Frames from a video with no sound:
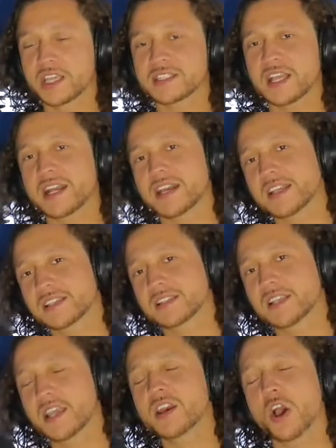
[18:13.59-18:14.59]
It's not
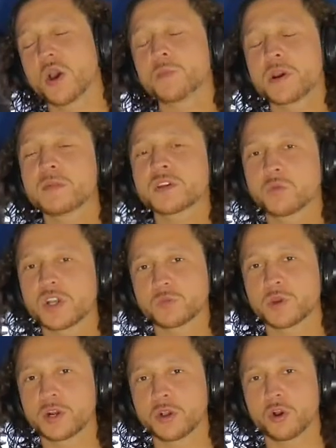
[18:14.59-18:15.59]
necessary. No, it pretty much was
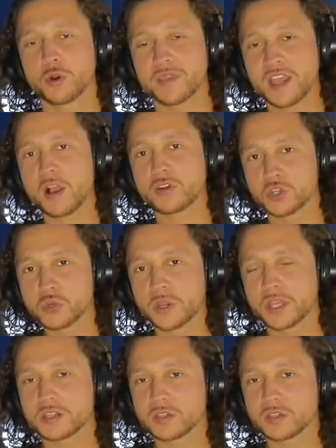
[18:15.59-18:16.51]
win or go home. They all knew it.